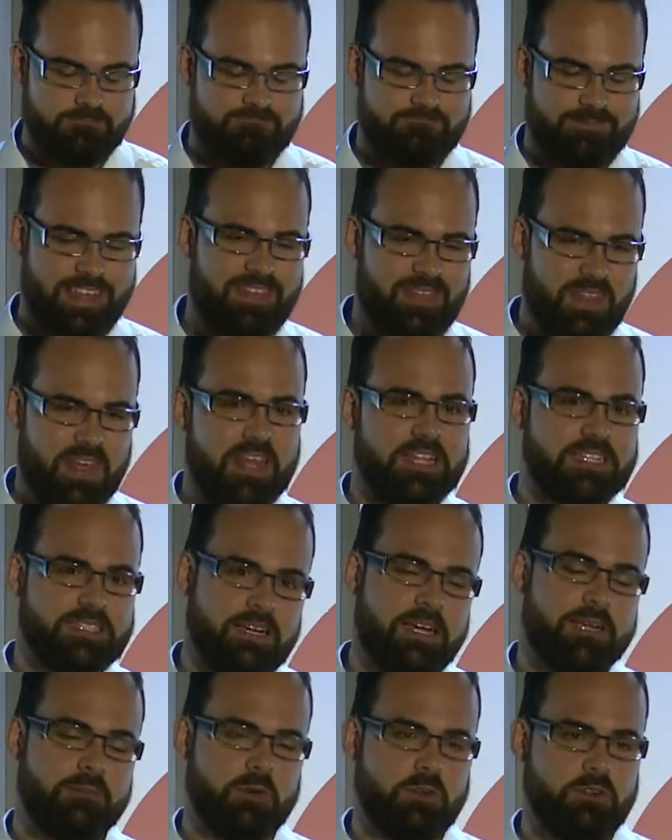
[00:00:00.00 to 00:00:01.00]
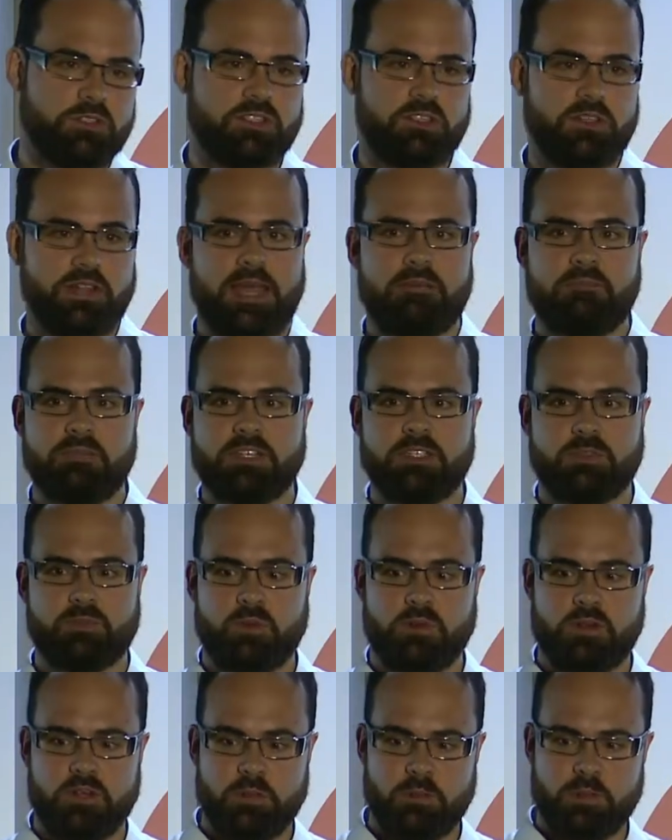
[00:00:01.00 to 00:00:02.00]
At that time also Lambdas
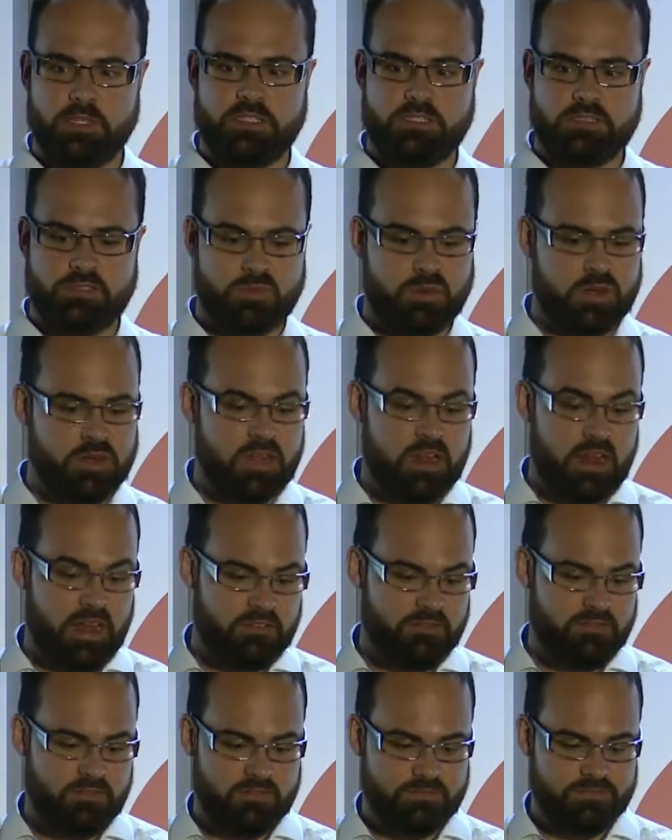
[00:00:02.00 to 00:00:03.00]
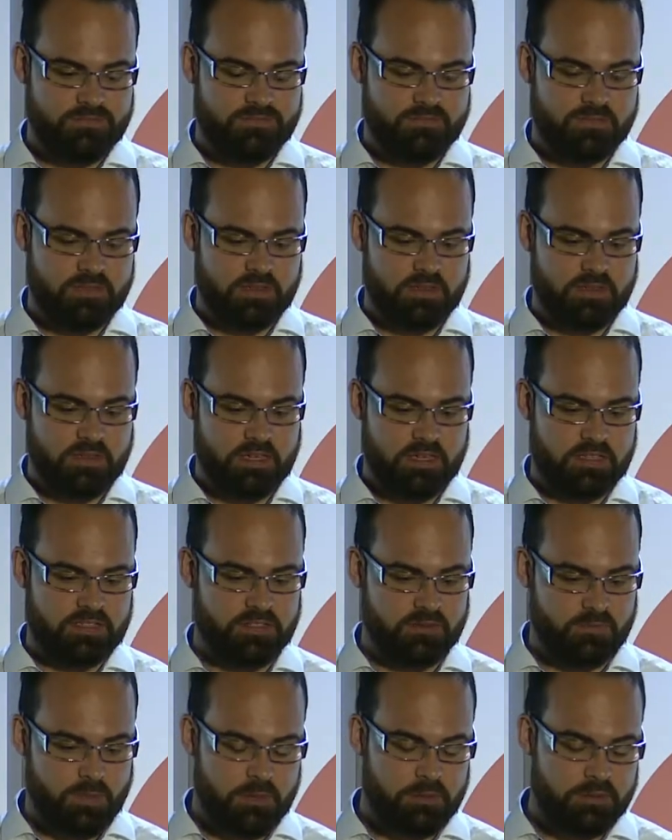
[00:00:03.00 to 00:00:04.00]
were limited to 1.5 gigs
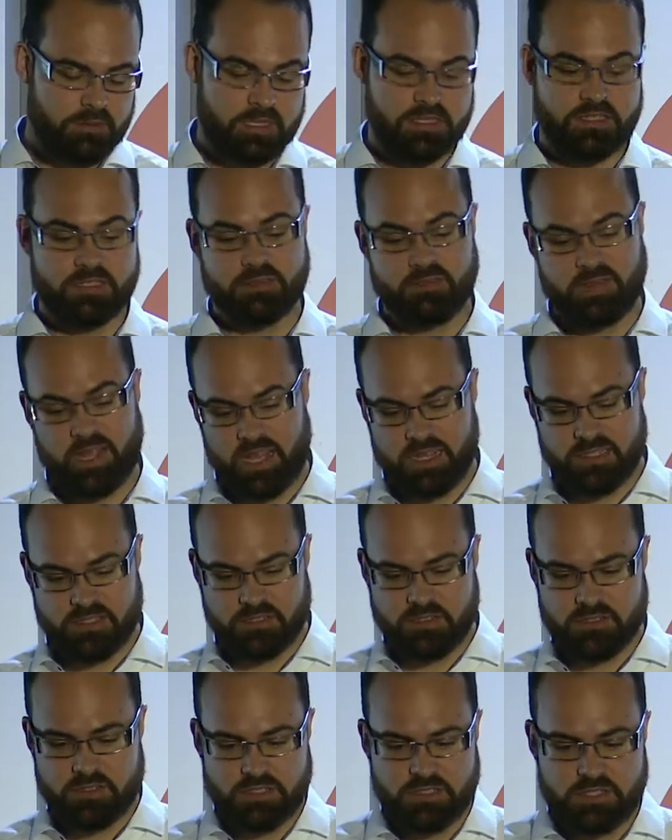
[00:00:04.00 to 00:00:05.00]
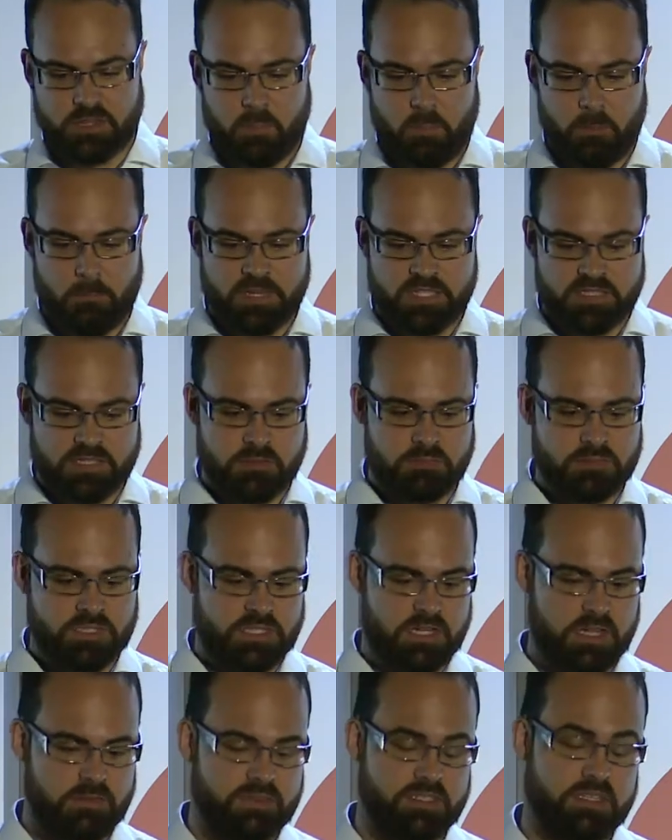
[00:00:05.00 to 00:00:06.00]
of memory. So we had to do some
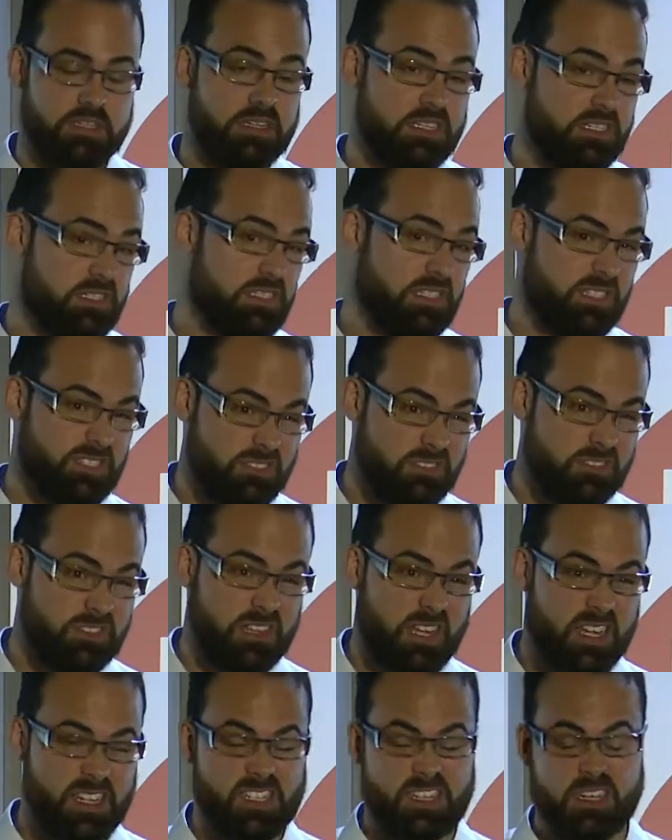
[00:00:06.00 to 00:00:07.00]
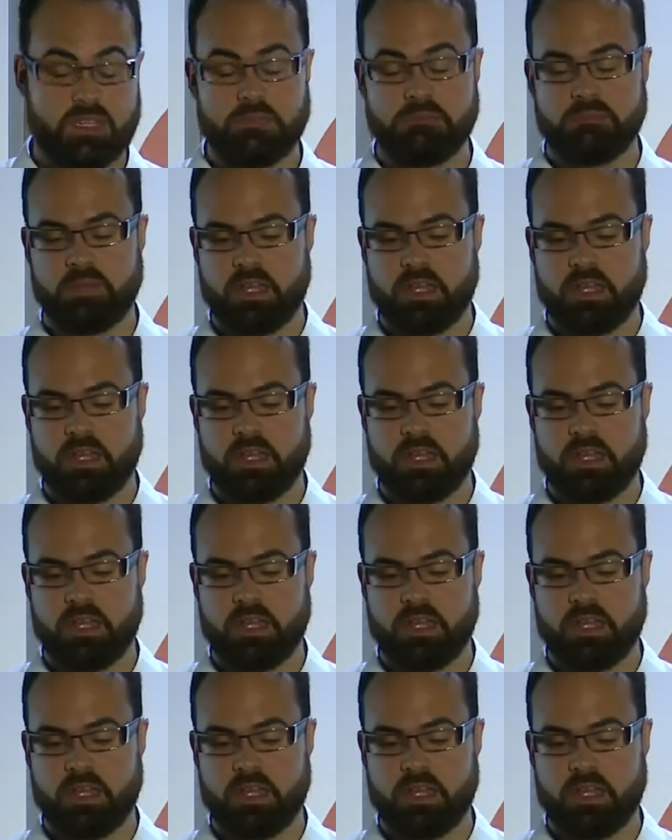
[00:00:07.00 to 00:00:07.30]
steps in EC2s actually.